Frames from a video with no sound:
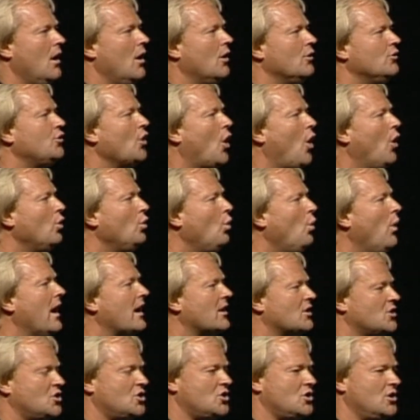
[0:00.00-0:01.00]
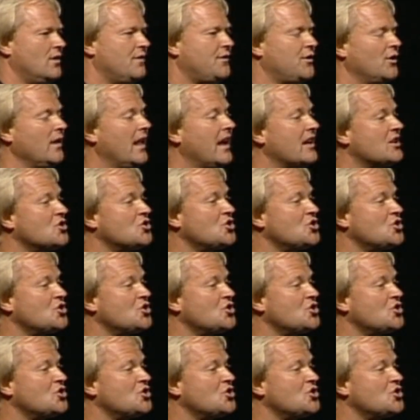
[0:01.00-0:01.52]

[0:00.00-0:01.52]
Don't wish for less